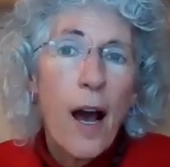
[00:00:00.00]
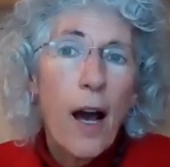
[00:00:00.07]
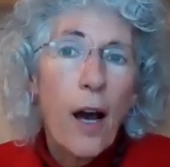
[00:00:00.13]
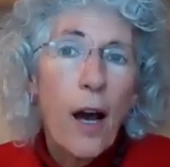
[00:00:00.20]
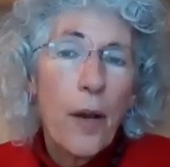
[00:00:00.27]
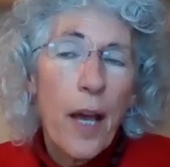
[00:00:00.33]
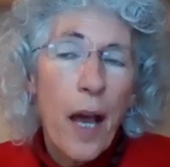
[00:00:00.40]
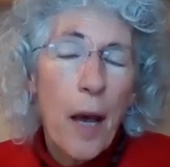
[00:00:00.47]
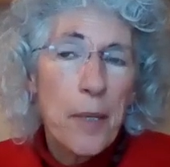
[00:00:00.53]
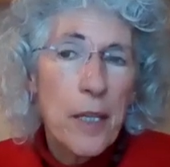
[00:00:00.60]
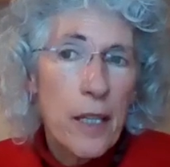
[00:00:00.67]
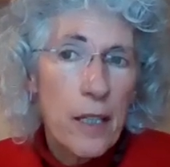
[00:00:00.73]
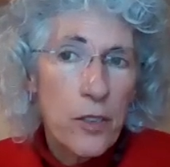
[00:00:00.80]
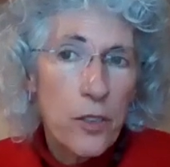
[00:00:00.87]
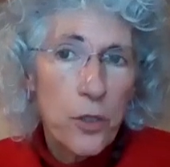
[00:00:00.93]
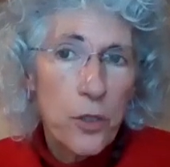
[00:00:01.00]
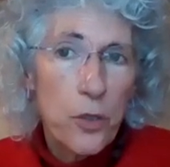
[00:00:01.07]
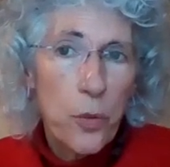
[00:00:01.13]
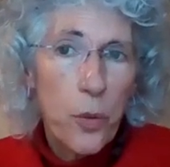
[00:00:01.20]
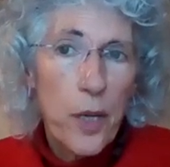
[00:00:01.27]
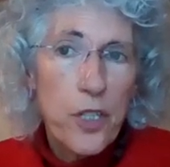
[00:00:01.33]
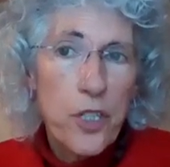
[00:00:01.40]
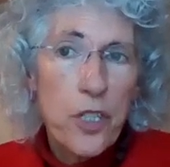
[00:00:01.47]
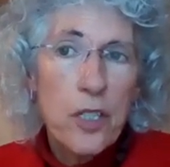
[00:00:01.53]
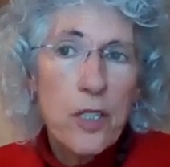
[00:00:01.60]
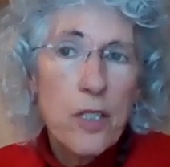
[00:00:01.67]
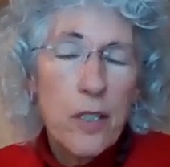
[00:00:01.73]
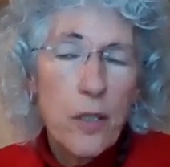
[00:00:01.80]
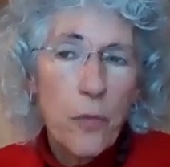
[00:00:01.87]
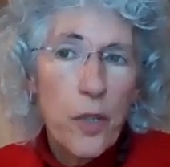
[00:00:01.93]
how Abby answered
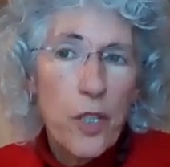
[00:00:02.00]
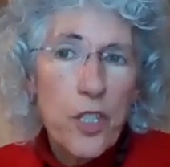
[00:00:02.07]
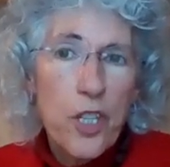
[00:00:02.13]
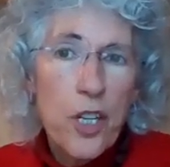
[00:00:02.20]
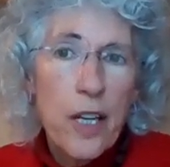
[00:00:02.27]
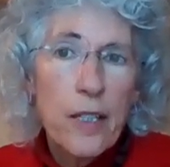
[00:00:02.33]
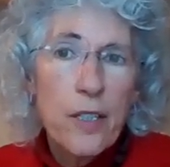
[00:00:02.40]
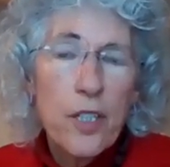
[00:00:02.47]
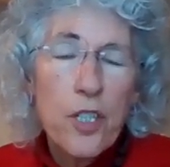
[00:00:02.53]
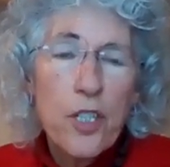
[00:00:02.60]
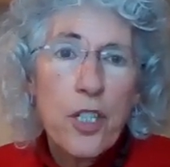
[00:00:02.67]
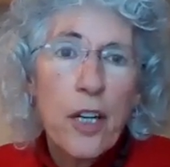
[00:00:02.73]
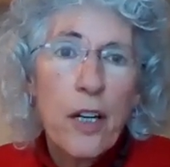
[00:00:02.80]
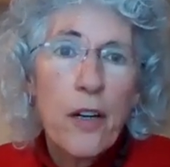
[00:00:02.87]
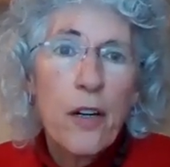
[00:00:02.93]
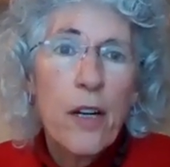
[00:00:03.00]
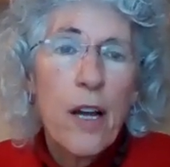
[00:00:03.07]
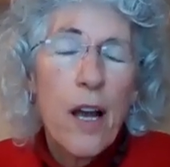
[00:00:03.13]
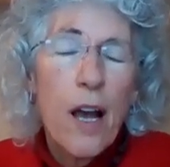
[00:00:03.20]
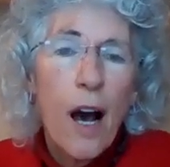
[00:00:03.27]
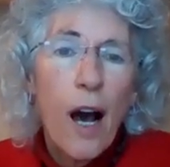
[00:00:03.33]
questions and what she had to share.